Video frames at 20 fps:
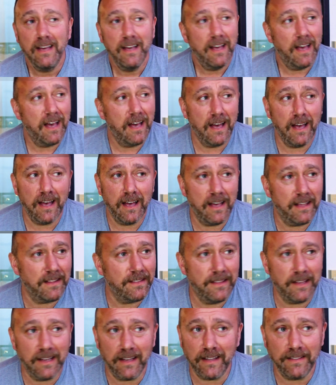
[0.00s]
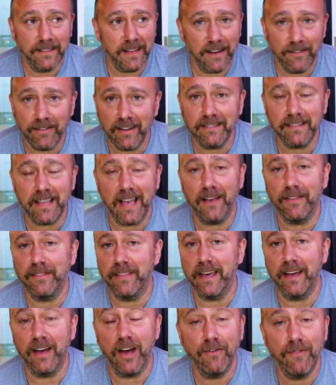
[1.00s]
that there is out
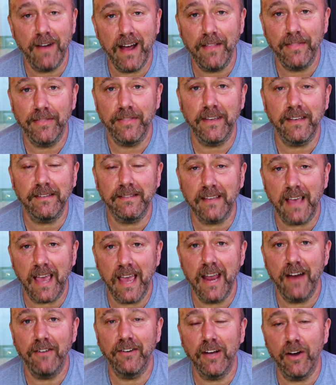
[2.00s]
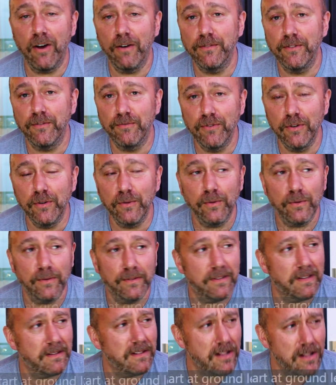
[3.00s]
there around this area of the
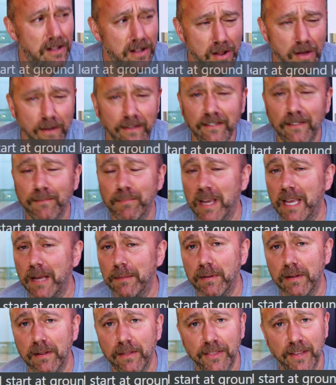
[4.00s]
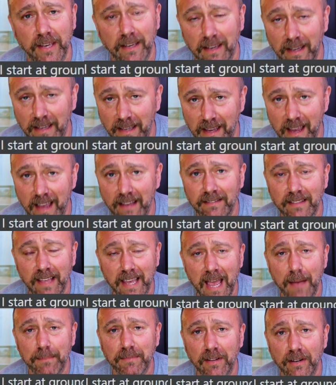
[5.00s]
rules. Lots of people thinking, yes, they
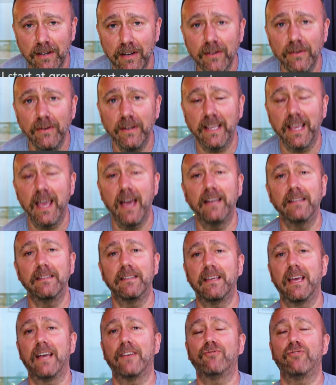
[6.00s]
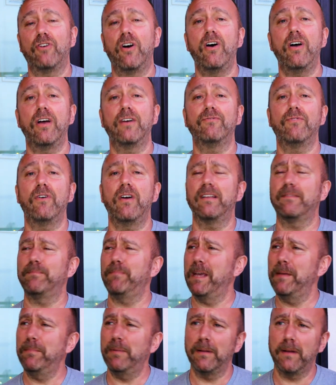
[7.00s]
absolutely gained the extra height rights,
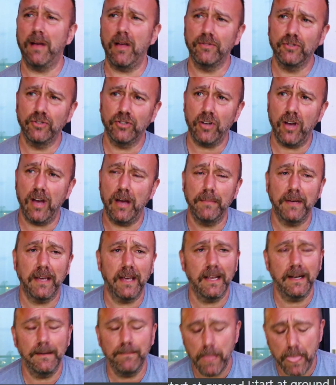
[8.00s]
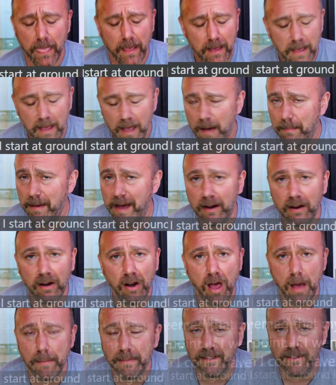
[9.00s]
people chiming in about
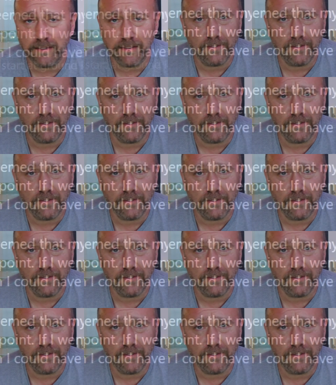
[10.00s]
climbing to the